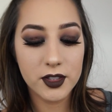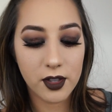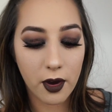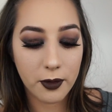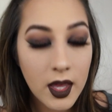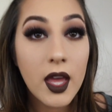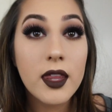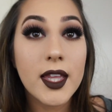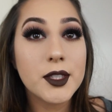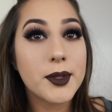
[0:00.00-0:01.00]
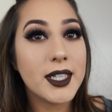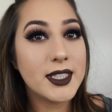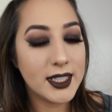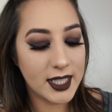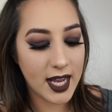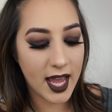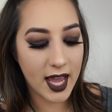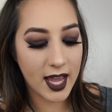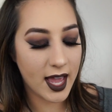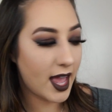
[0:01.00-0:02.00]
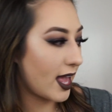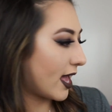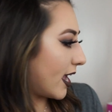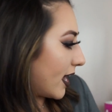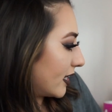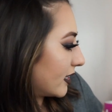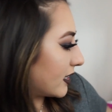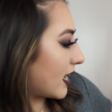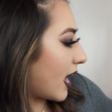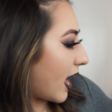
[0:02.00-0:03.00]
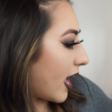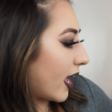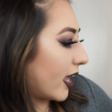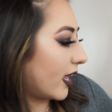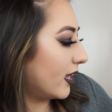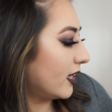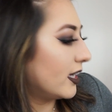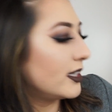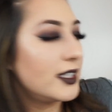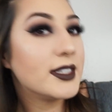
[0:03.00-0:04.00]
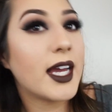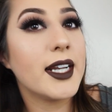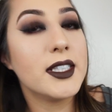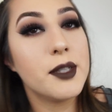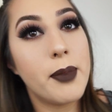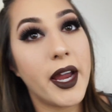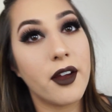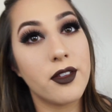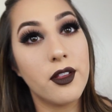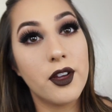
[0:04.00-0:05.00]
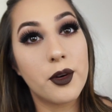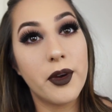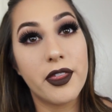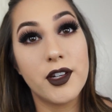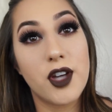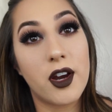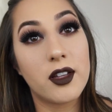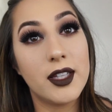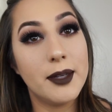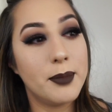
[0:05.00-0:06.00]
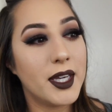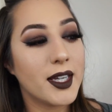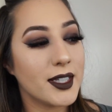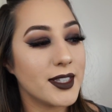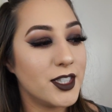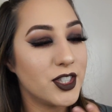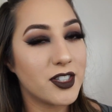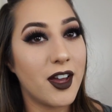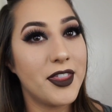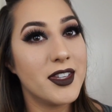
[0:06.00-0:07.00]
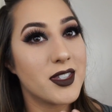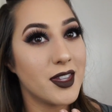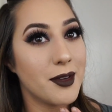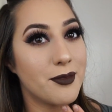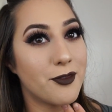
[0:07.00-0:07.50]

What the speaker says: So that's what I did today, and I decided to pair the look with a dark lip because I just got this lip